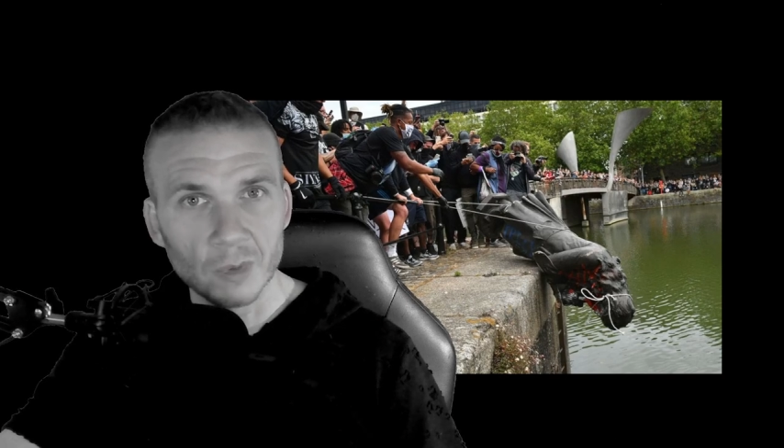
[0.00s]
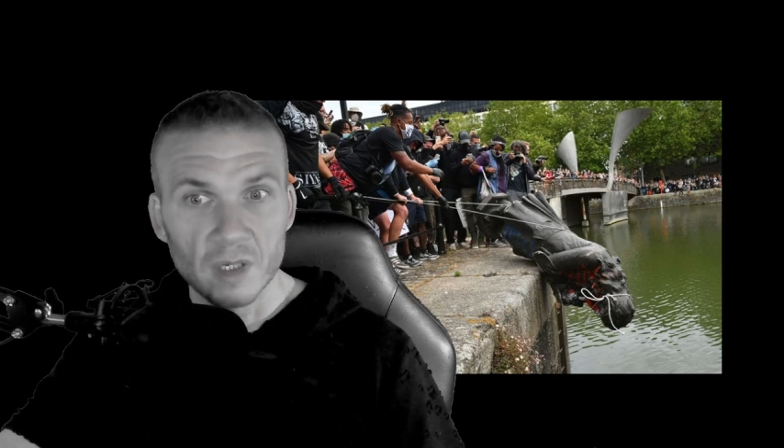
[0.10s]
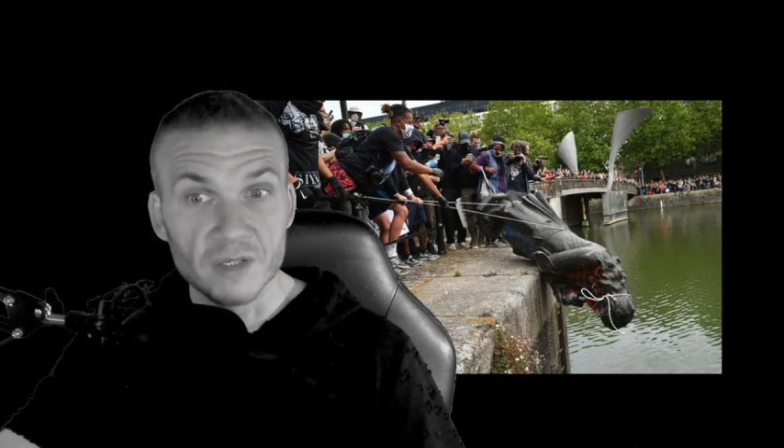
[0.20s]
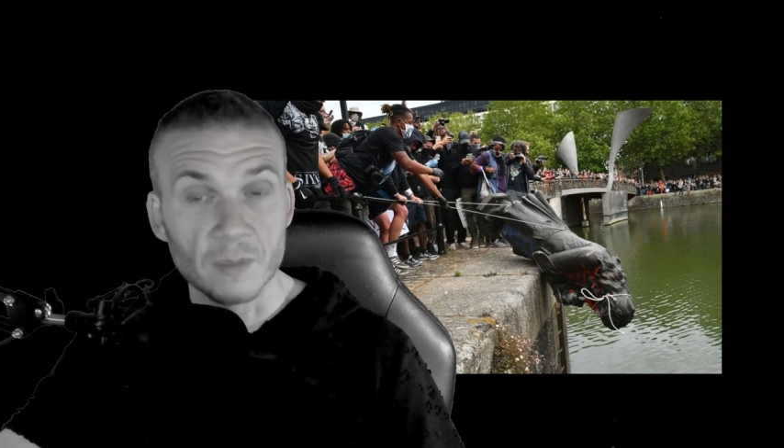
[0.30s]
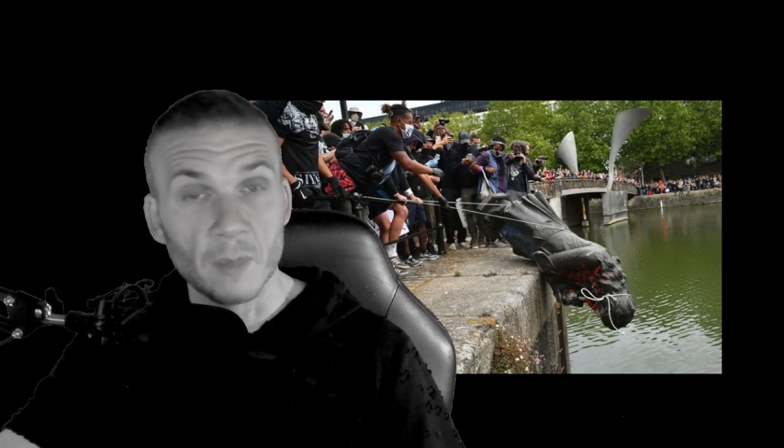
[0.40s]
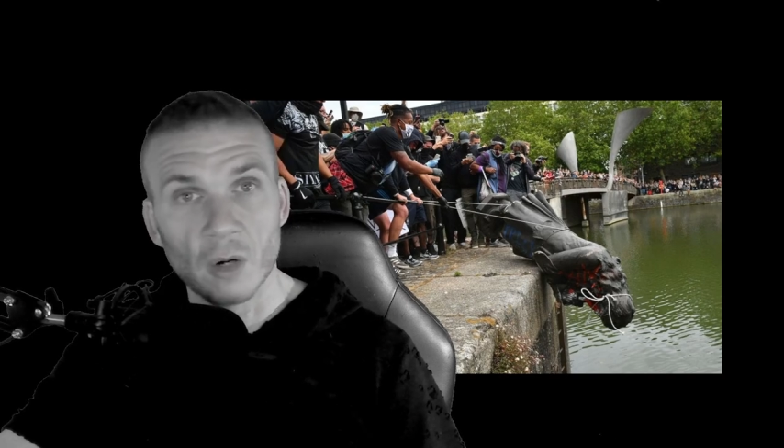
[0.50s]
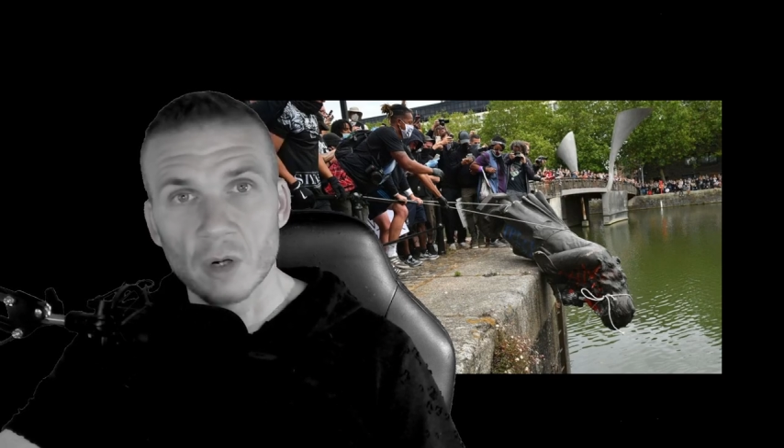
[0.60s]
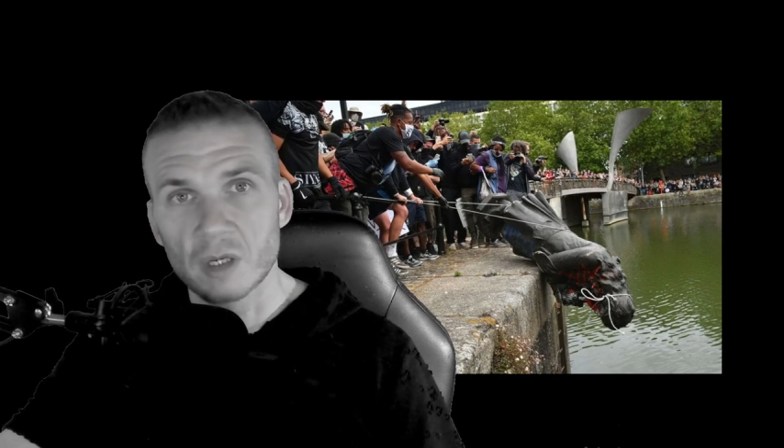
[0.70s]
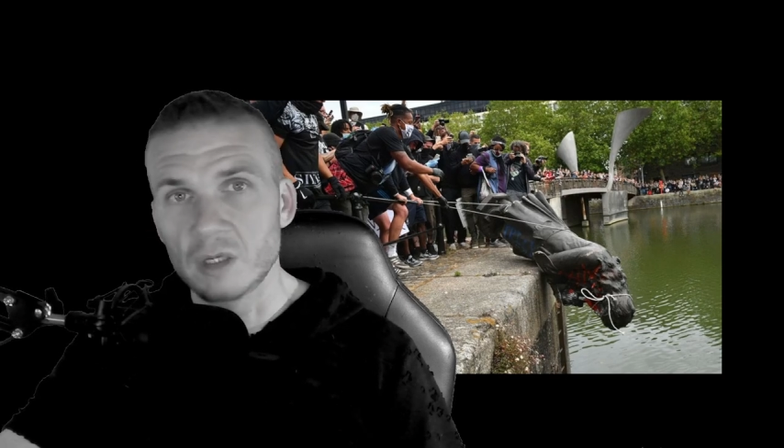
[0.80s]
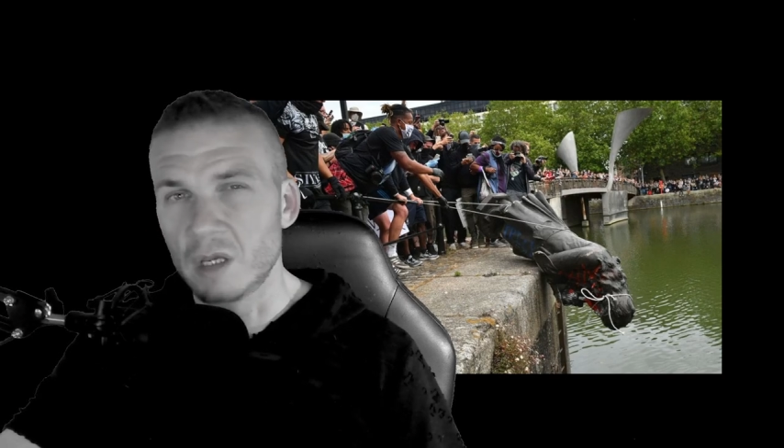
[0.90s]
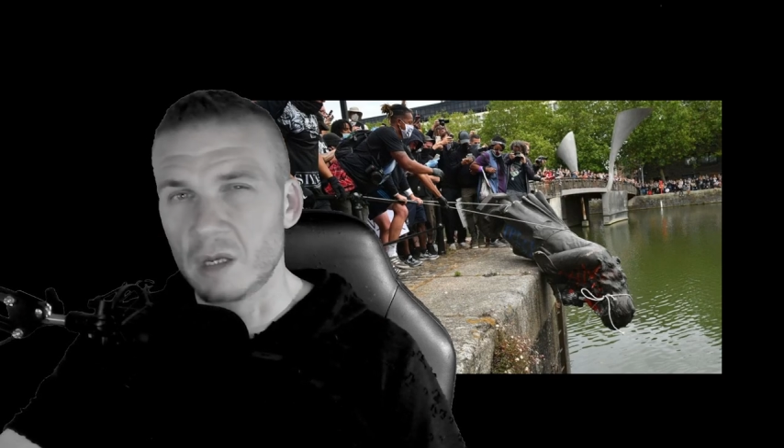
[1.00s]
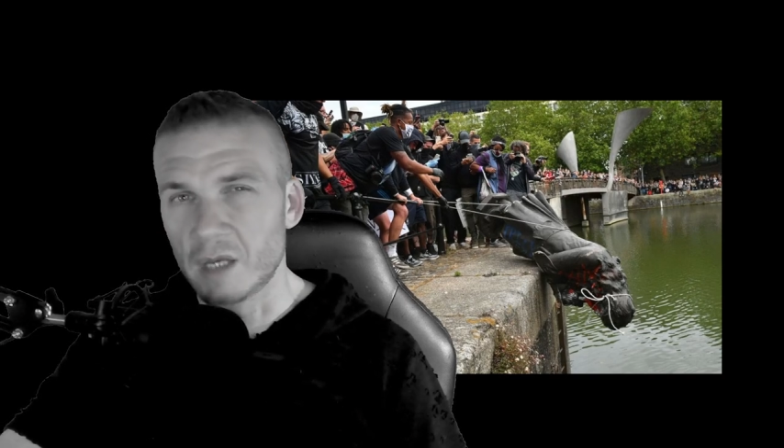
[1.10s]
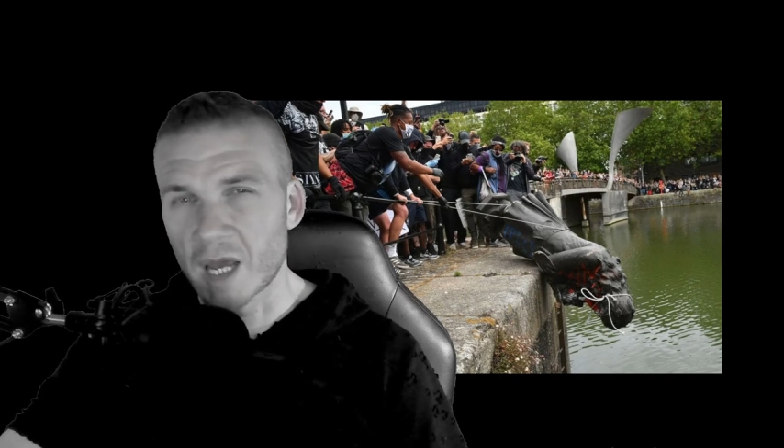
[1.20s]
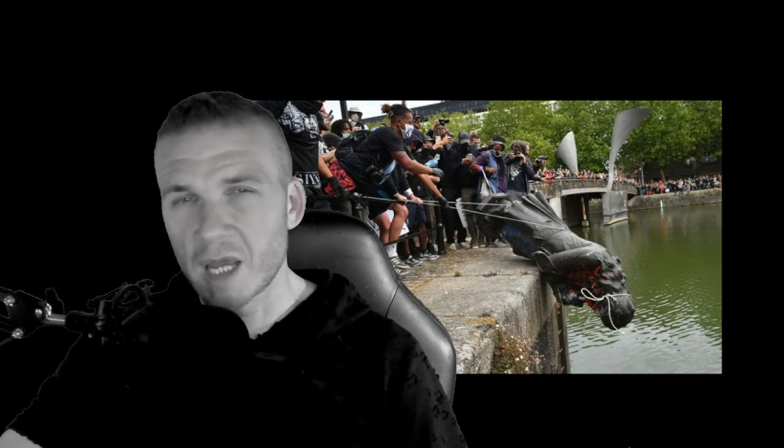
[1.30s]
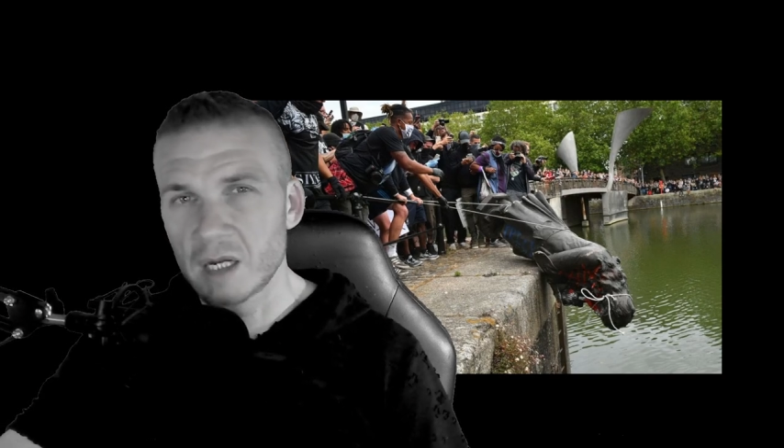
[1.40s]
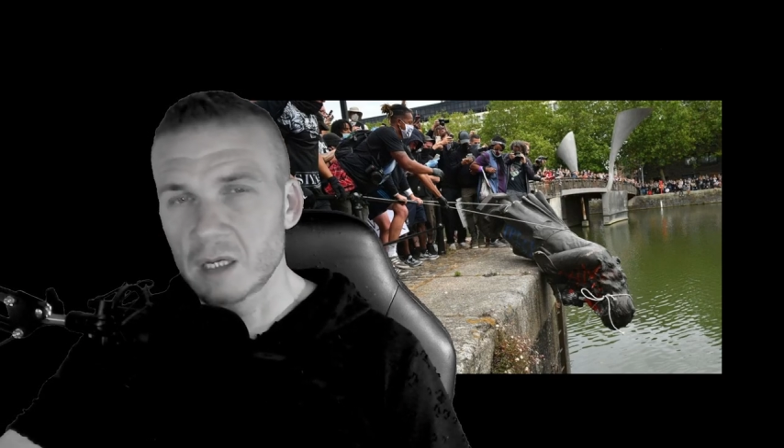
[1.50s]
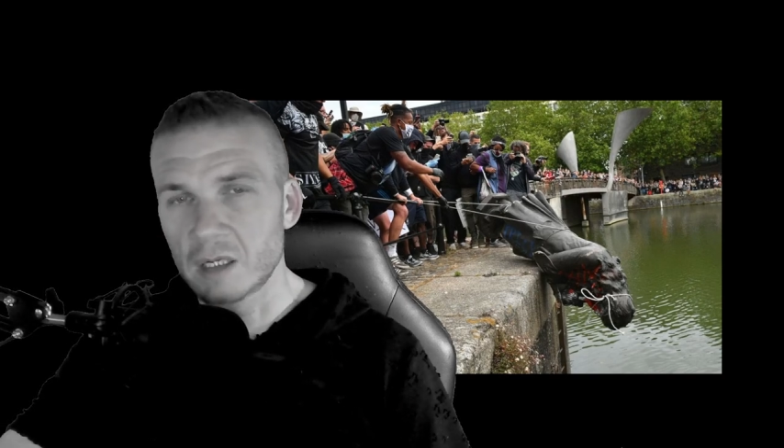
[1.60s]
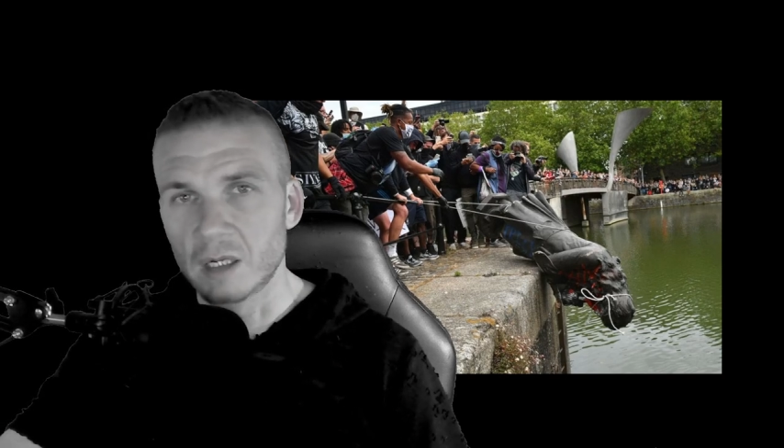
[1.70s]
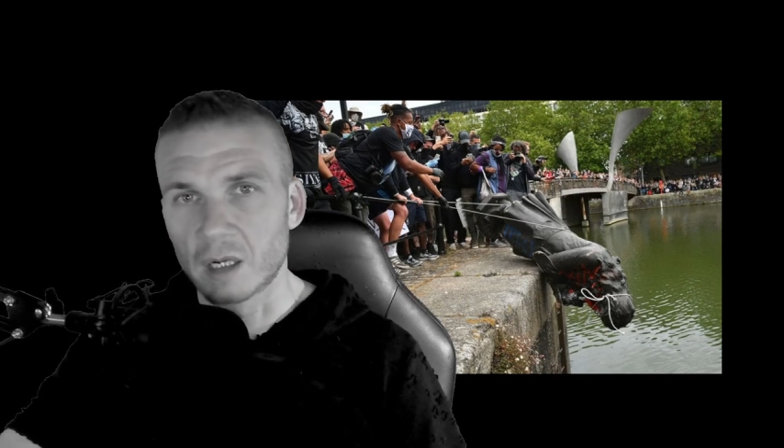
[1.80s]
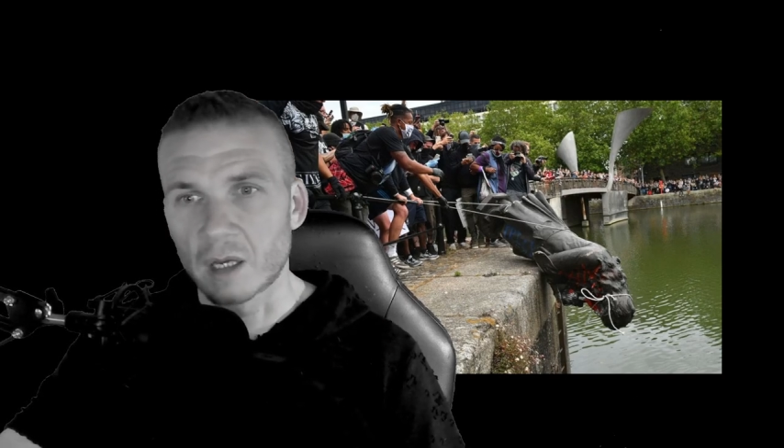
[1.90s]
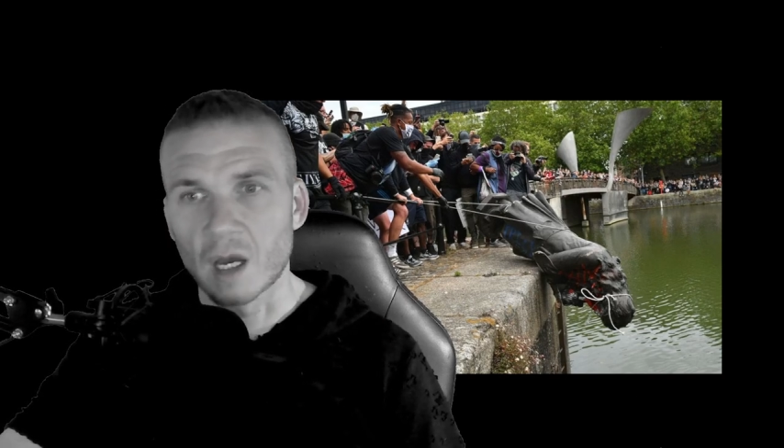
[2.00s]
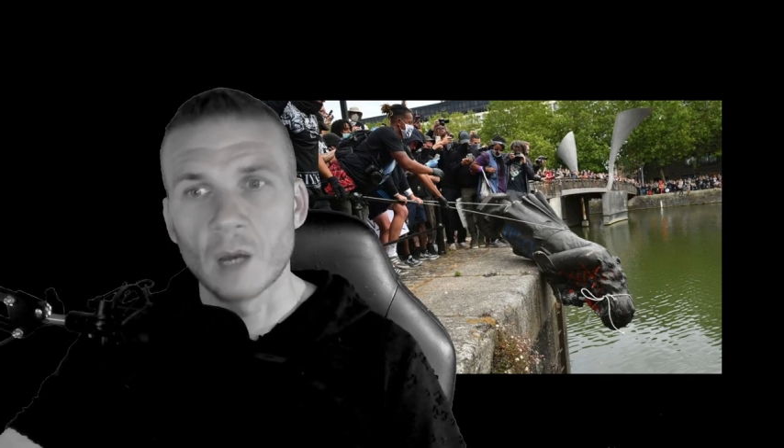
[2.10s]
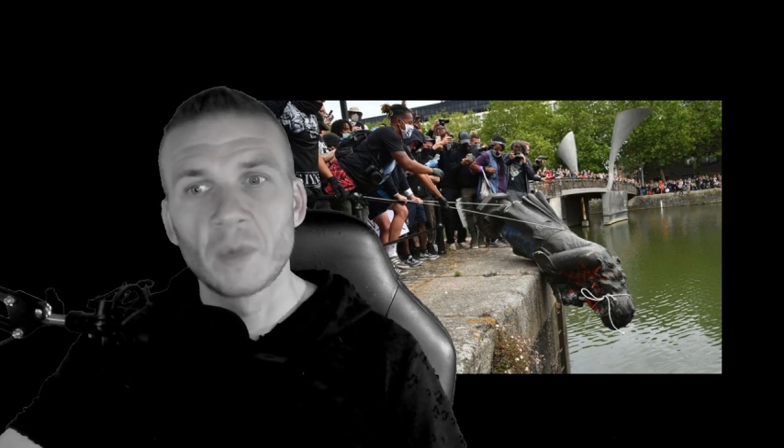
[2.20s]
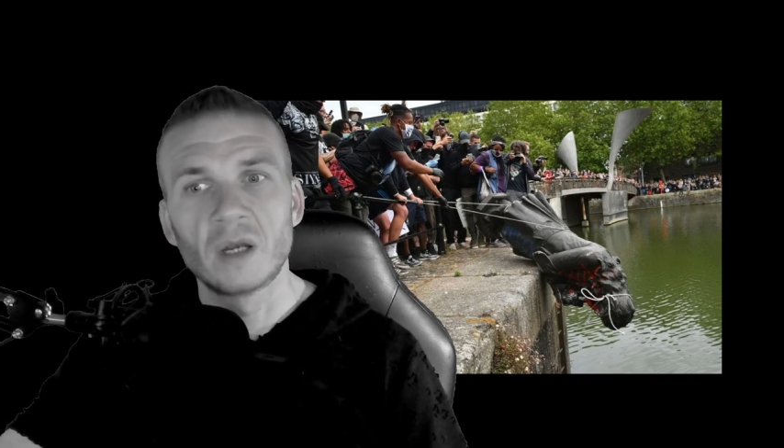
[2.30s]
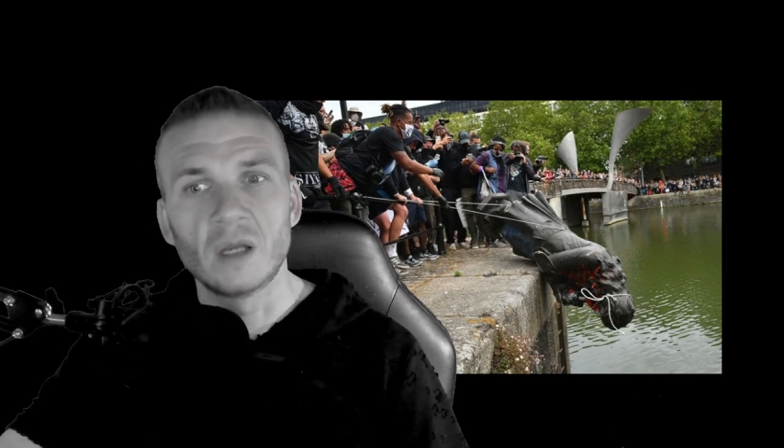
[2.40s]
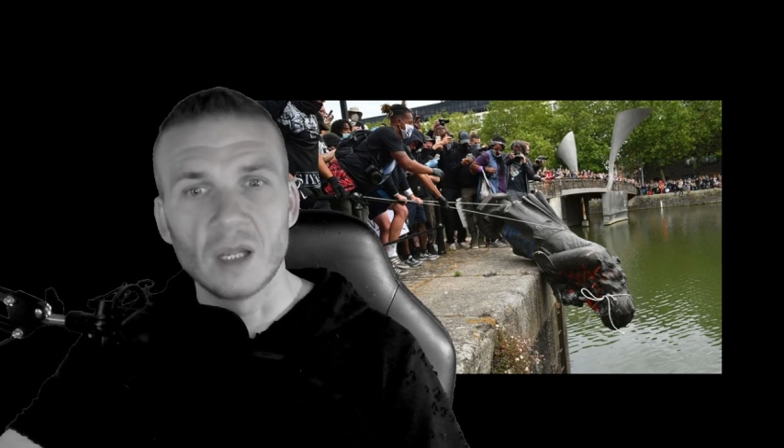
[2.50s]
Is America united in a common